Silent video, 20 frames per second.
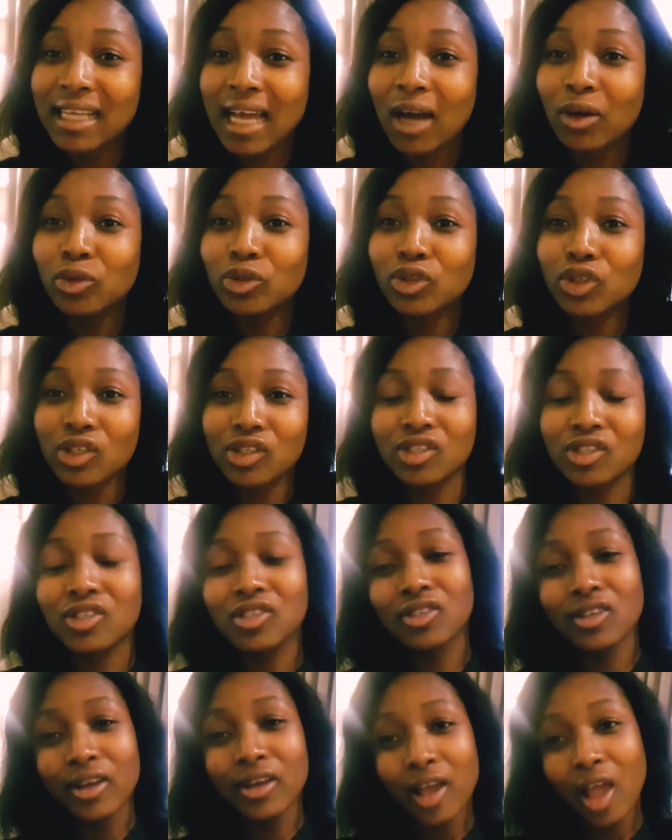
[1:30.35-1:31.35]
I would
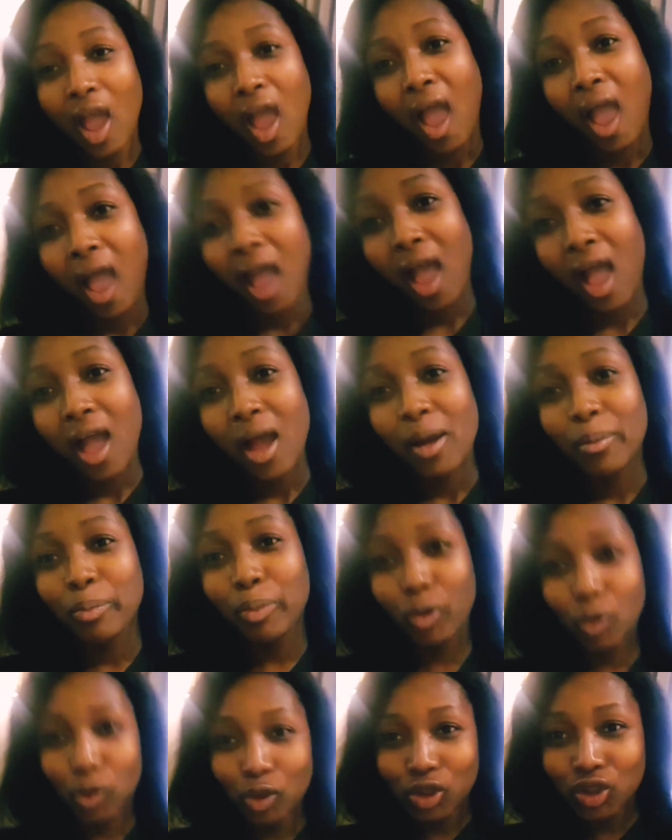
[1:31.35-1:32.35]
just
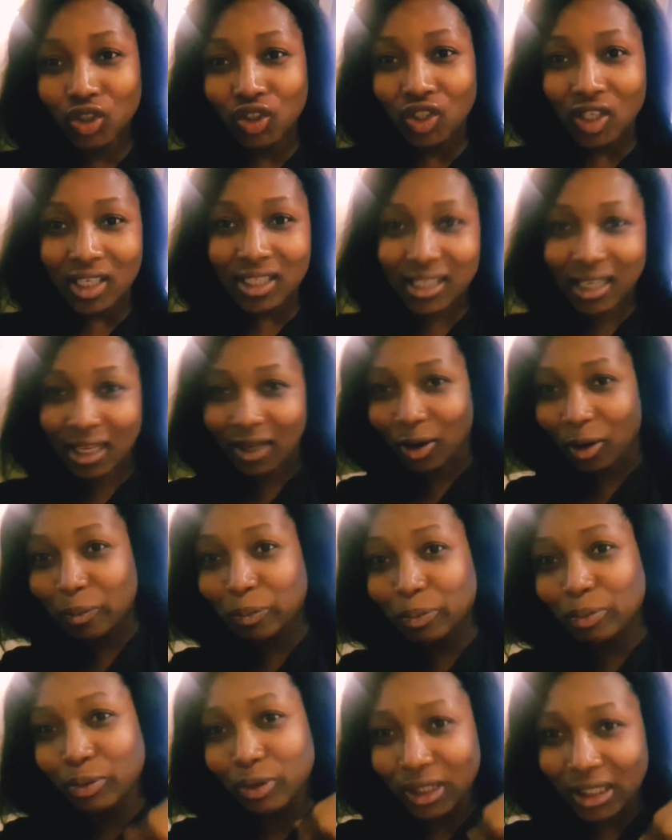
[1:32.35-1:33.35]
push instead
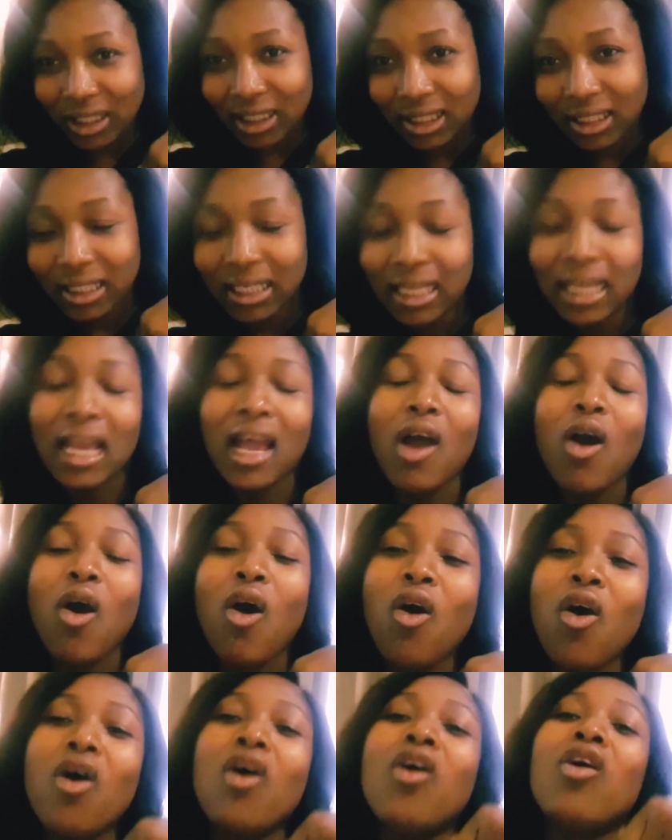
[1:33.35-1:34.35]
of pulling,
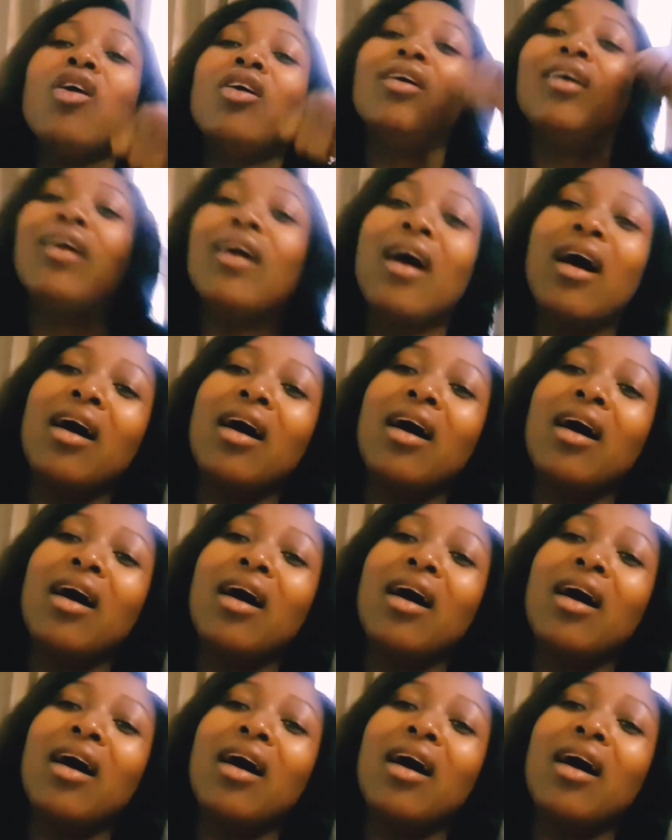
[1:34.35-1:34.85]
or